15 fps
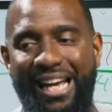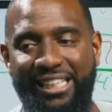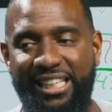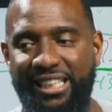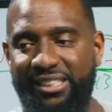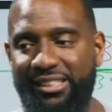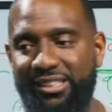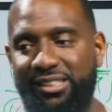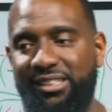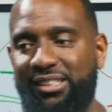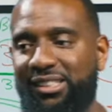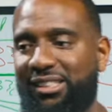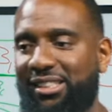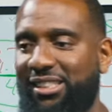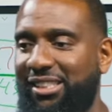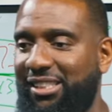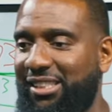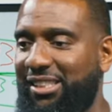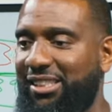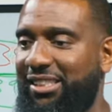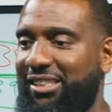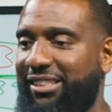this?
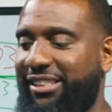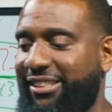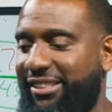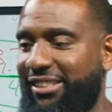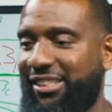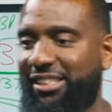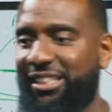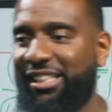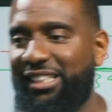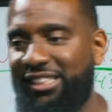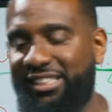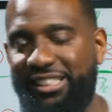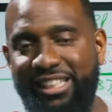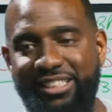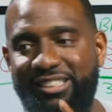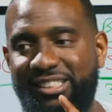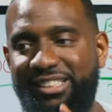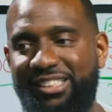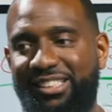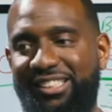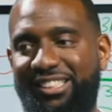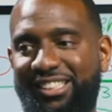Just, just,
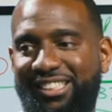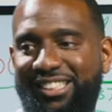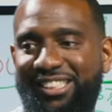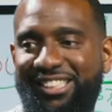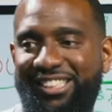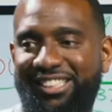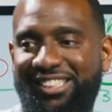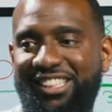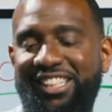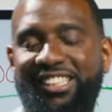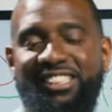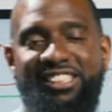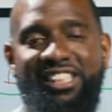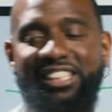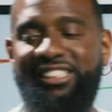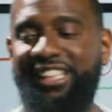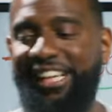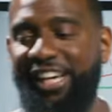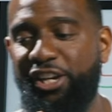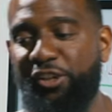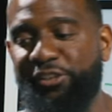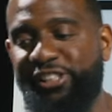just to
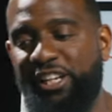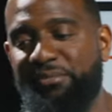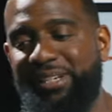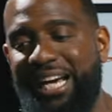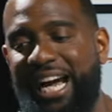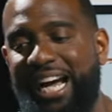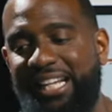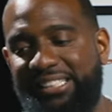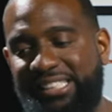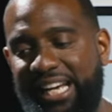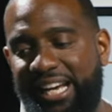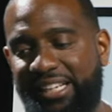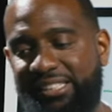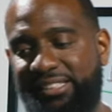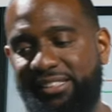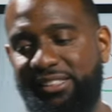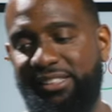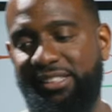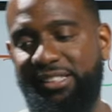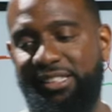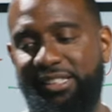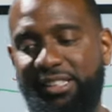give you some context.
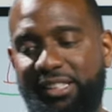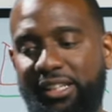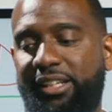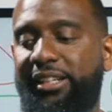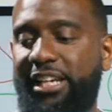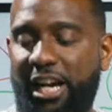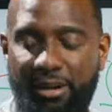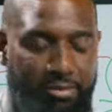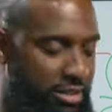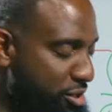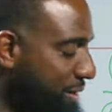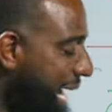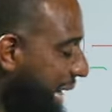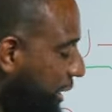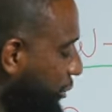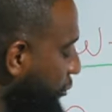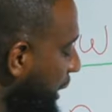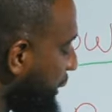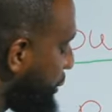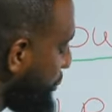Yep, you got the Russell